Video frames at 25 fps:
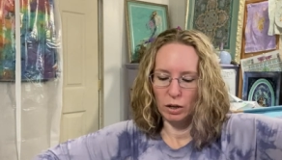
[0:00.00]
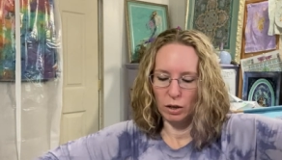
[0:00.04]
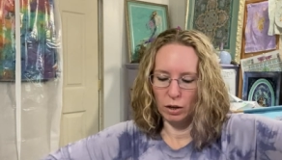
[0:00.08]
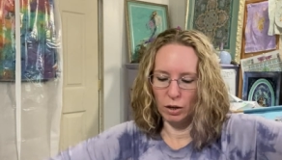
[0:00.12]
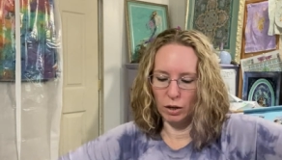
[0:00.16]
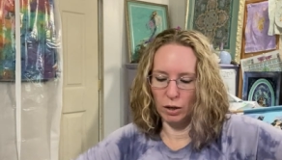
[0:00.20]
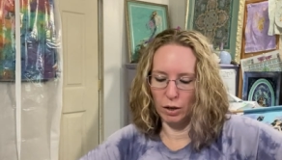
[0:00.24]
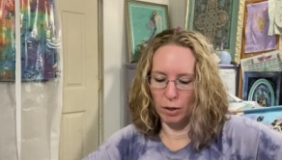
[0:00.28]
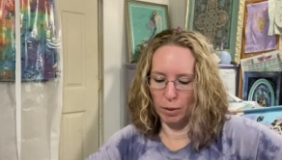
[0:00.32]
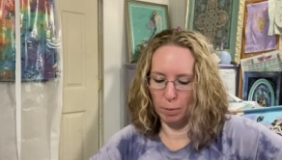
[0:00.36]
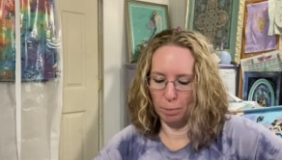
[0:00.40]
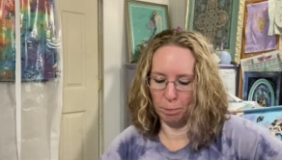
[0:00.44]

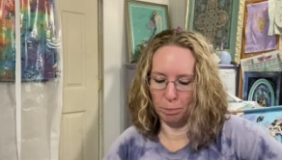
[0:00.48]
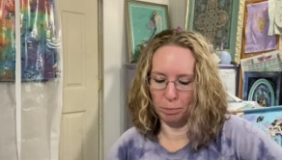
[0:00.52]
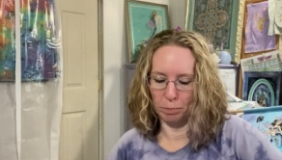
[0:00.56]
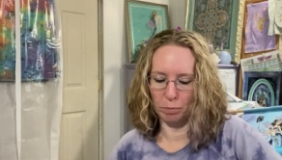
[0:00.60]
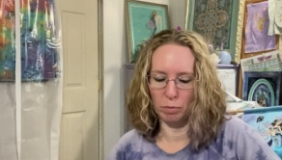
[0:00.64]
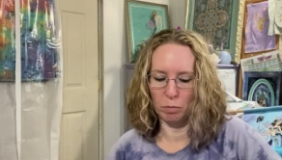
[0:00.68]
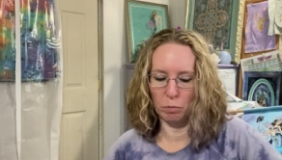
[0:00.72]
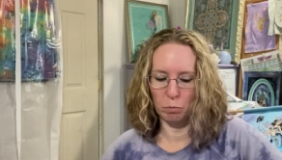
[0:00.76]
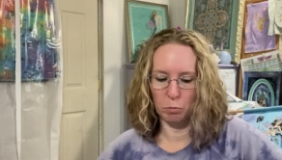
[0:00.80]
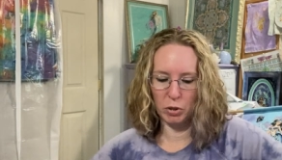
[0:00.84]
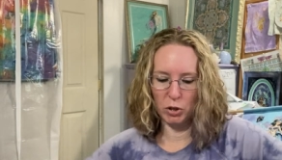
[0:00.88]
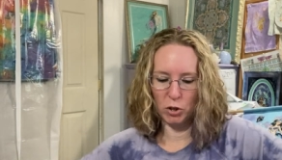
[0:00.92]
Um,
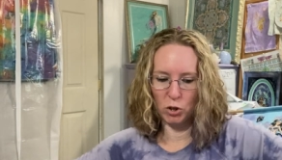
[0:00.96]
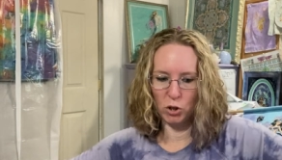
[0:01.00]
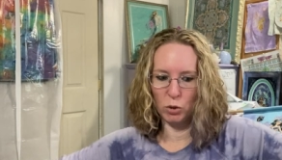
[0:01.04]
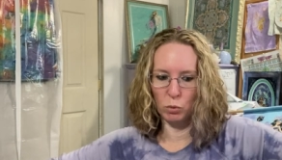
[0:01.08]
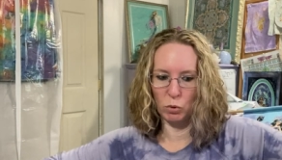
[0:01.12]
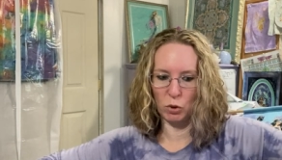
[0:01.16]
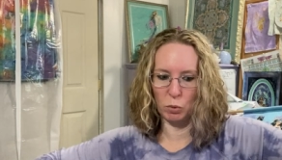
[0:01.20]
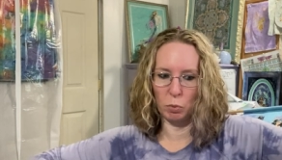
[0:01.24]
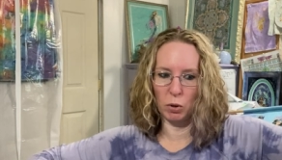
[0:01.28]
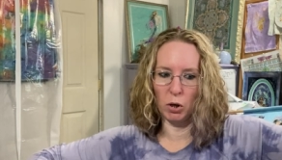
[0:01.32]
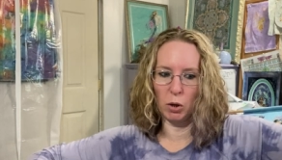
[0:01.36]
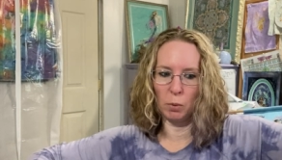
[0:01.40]
but she
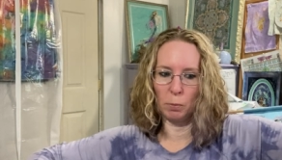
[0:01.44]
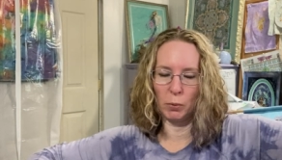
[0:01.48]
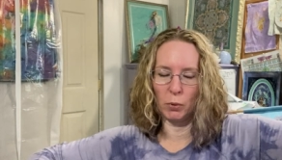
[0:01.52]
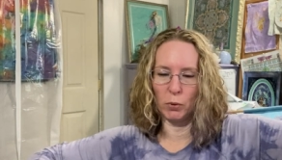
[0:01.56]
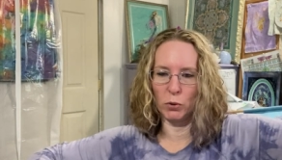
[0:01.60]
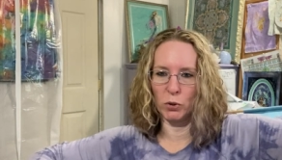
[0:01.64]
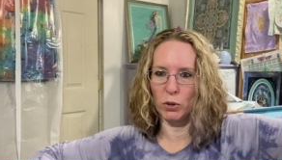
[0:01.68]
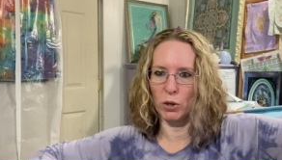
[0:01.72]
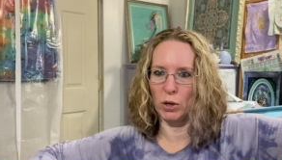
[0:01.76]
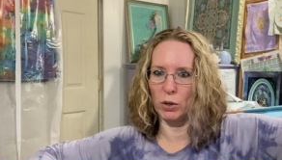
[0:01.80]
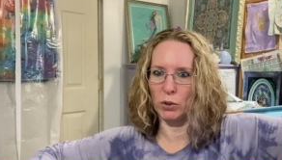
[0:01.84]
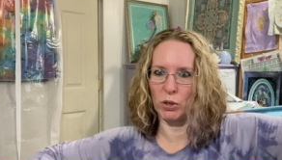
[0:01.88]
was purple,
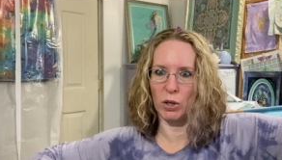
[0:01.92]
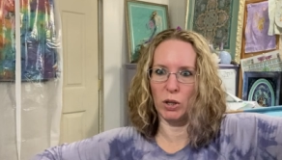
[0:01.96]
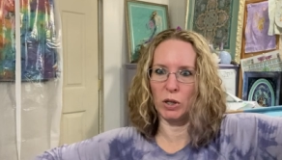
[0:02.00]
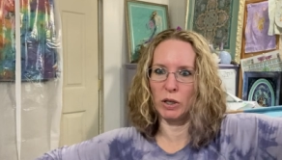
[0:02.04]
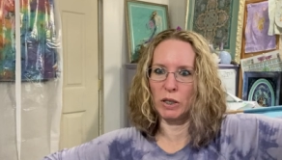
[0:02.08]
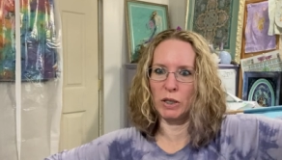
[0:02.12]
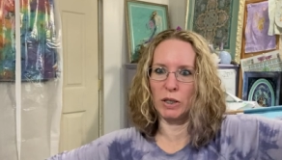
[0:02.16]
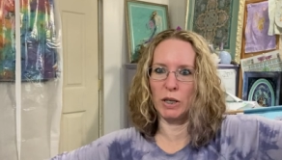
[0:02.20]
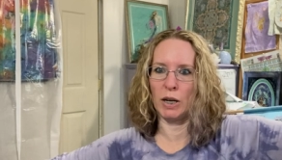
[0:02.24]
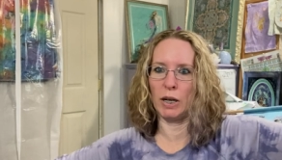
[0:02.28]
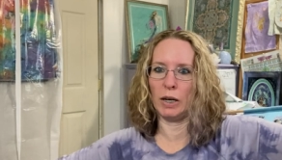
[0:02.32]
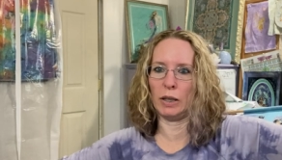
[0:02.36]
so I was all
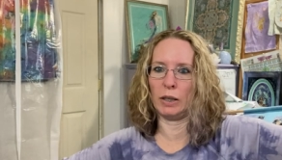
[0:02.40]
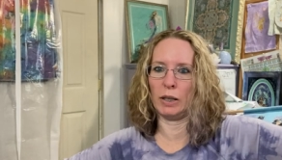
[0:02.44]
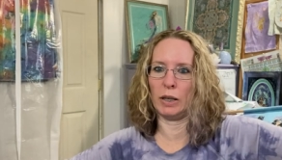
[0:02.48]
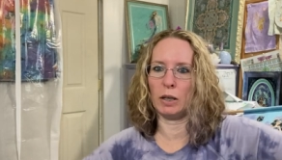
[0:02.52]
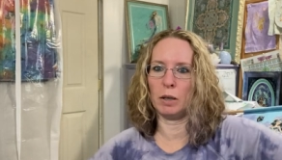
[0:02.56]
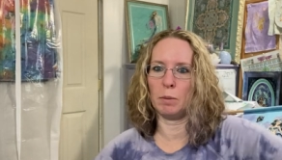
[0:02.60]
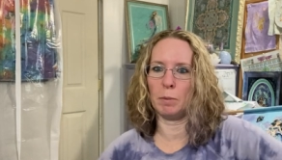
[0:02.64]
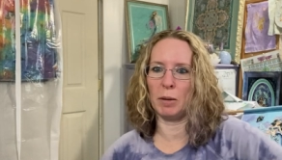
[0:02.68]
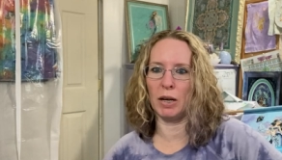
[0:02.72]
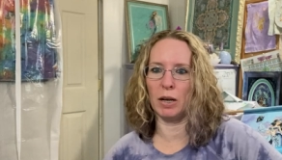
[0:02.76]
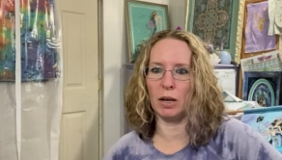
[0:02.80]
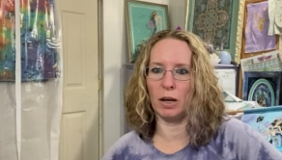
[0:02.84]
excited. Like,
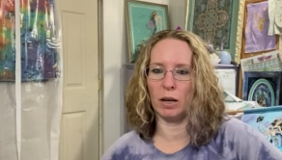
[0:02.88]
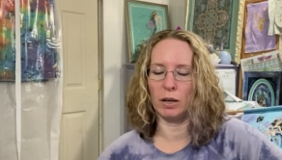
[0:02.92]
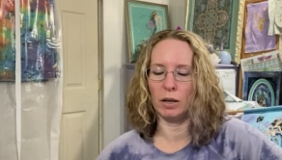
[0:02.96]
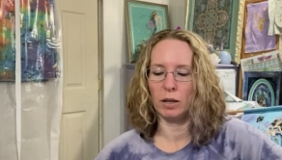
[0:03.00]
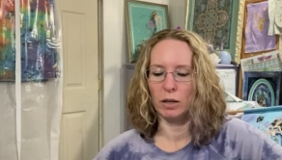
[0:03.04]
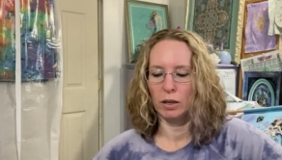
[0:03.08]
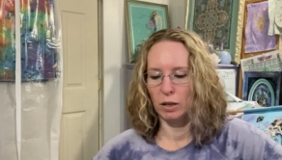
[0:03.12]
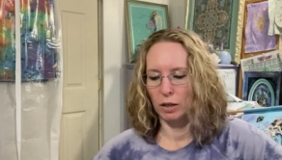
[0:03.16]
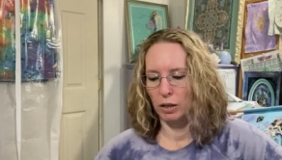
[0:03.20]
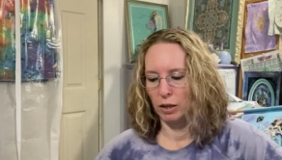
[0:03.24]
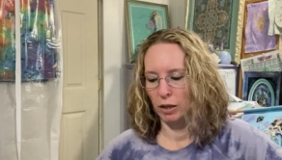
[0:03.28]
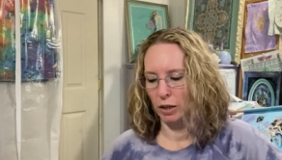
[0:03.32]
oh my God.
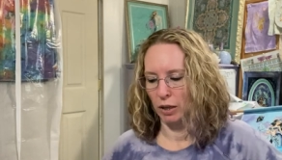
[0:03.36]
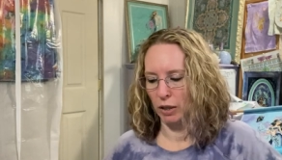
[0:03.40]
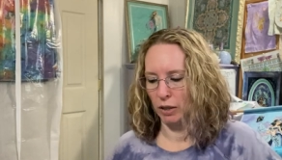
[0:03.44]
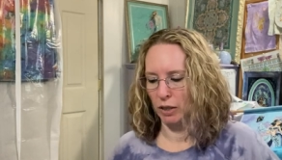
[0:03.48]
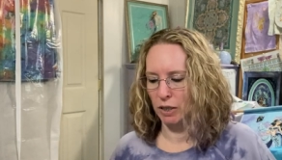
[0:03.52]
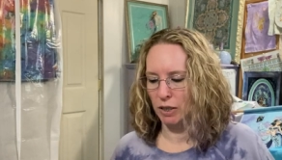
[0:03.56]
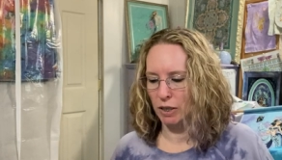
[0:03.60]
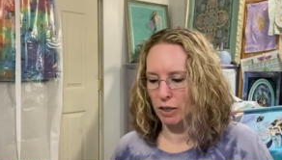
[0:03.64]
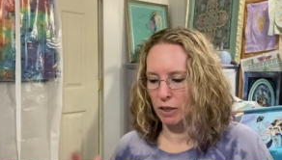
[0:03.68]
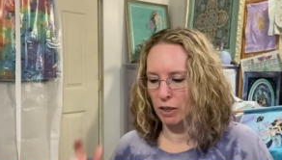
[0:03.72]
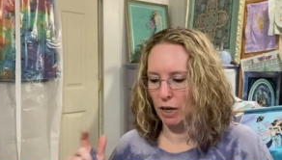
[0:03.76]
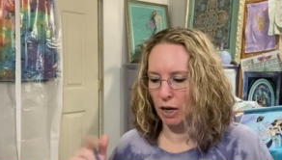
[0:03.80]
And
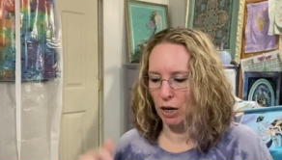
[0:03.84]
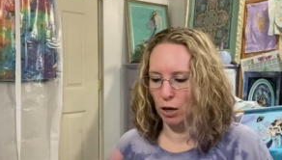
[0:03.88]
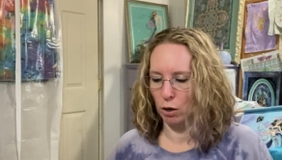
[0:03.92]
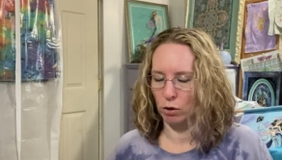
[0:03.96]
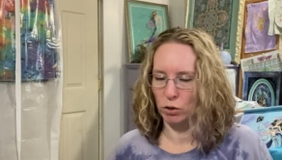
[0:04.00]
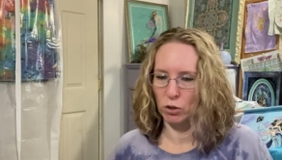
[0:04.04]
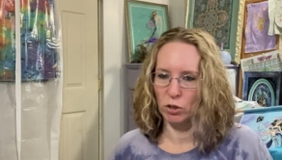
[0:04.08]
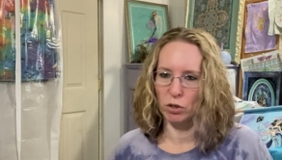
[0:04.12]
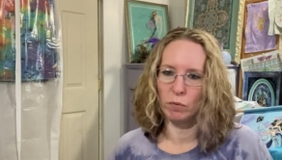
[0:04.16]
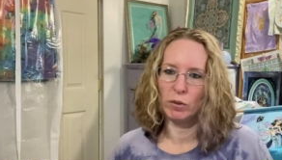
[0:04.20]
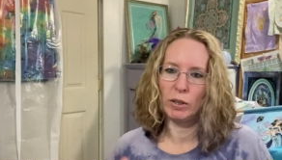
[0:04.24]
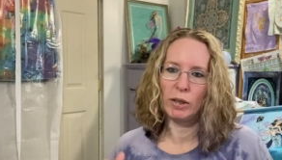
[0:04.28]
this is
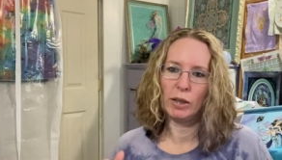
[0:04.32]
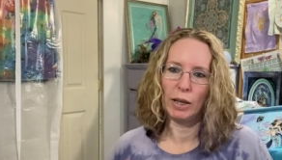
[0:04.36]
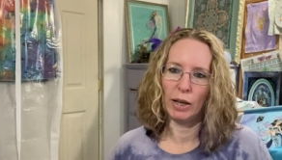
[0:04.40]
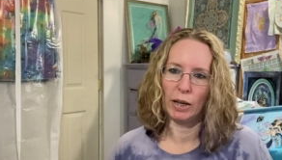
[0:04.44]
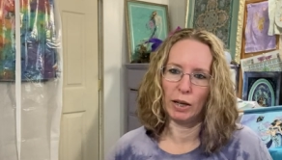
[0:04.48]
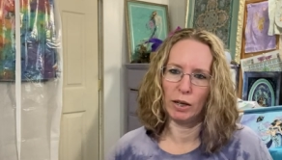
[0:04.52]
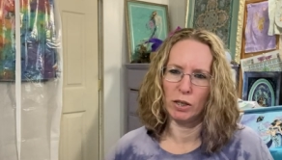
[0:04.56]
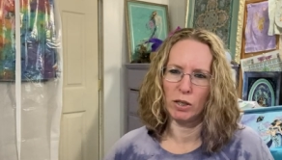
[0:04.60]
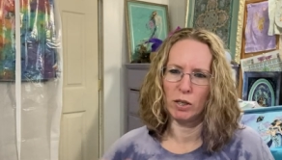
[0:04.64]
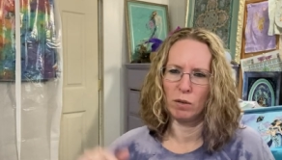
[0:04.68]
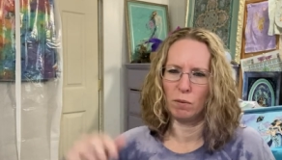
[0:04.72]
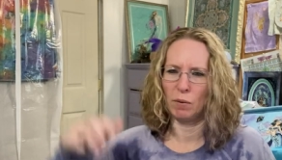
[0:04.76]
Heiress of
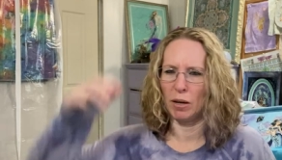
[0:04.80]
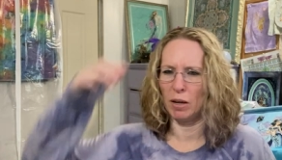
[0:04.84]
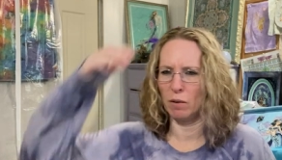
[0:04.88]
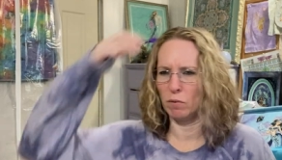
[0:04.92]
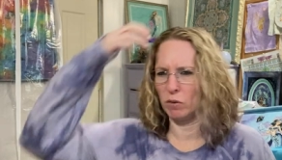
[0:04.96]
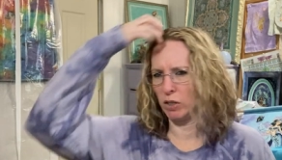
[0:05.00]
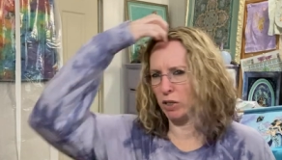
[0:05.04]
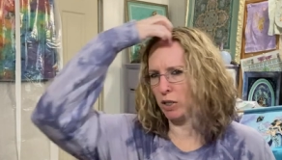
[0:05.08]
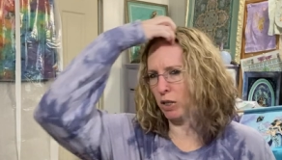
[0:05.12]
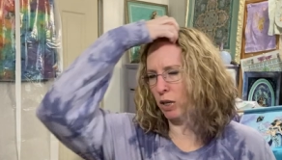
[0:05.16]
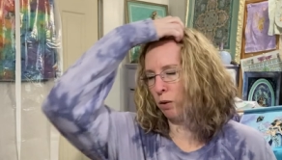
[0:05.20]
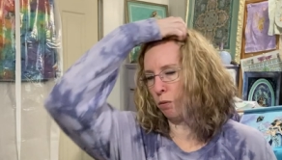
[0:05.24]
Atlantis, if I
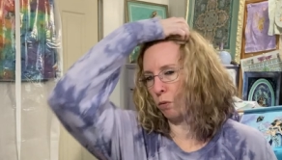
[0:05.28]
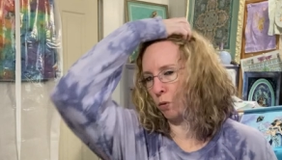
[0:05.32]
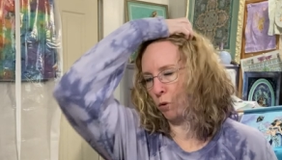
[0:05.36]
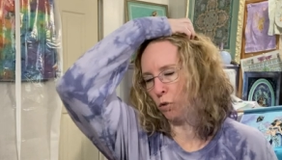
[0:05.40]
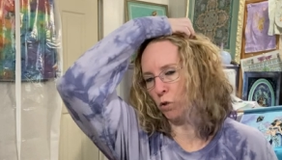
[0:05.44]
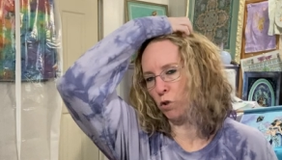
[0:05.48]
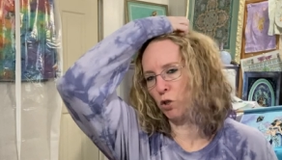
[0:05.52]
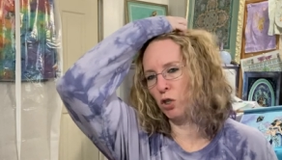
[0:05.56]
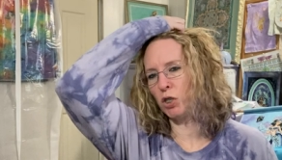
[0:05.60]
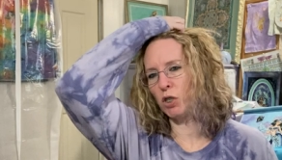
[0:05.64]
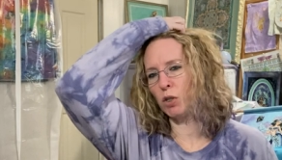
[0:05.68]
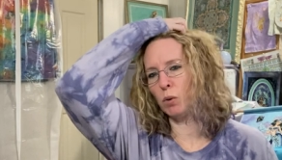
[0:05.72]
haven't said it
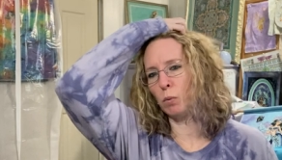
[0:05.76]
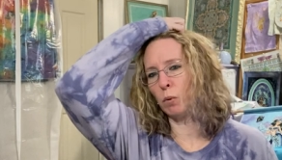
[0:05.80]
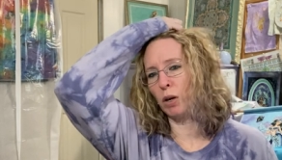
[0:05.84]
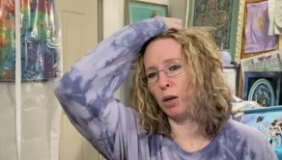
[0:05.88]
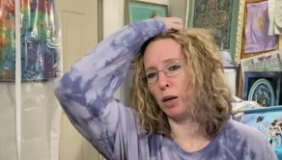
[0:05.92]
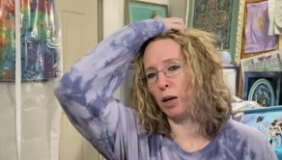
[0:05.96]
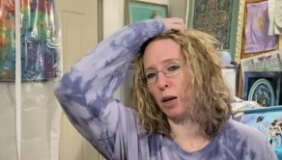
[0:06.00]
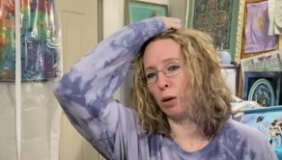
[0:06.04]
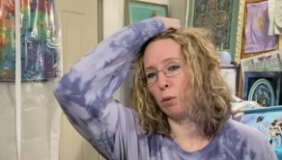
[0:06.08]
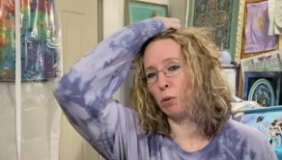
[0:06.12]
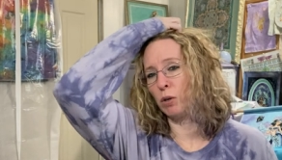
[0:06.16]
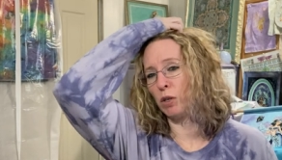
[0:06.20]
first. She's the one,
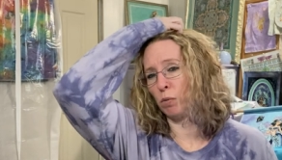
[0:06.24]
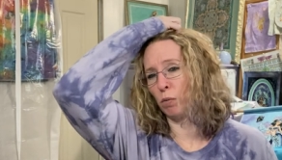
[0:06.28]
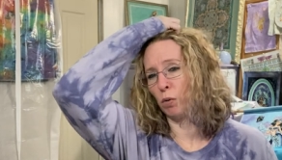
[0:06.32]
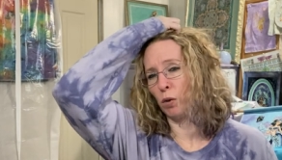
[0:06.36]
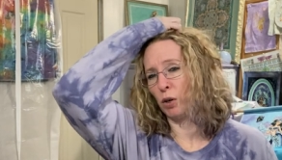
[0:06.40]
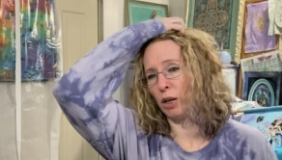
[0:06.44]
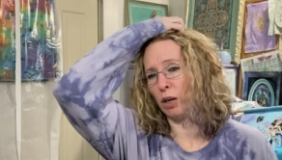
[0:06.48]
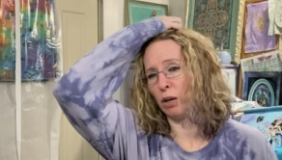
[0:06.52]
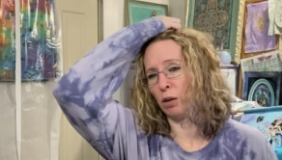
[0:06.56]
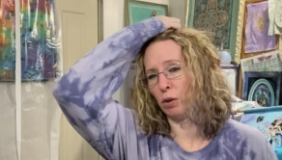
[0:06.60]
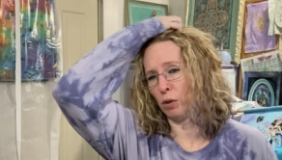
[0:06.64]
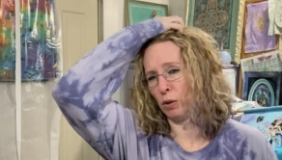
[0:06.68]
I always
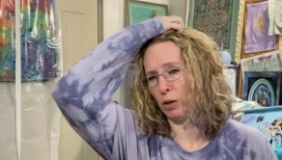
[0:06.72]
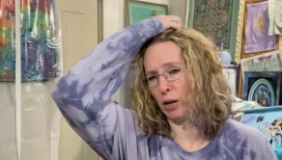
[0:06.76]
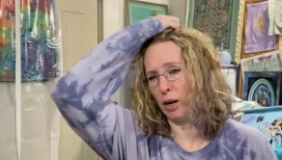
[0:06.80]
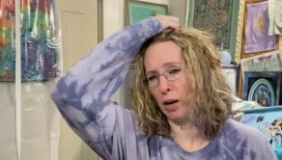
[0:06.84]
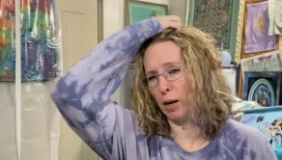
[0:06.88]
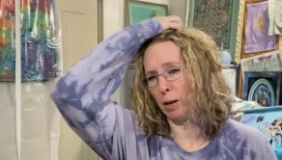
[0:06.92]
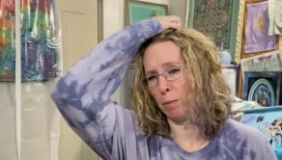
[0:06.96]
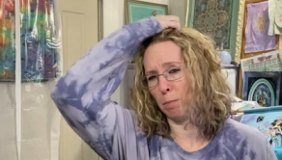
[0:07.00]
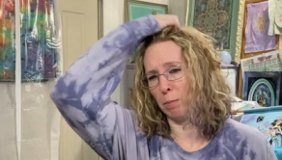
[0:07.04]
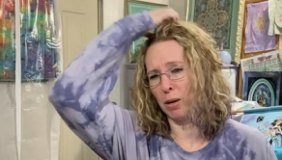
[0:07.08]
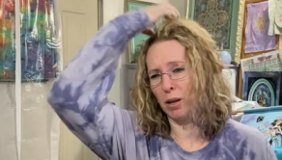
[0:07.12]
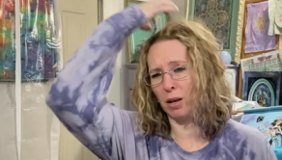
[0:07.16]
forget her
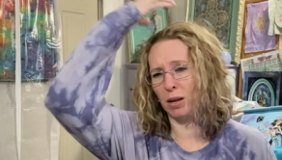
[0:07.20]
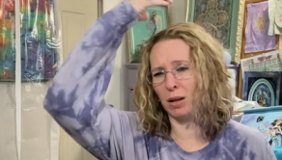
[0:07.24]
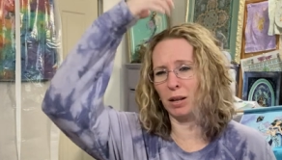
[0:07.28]
name.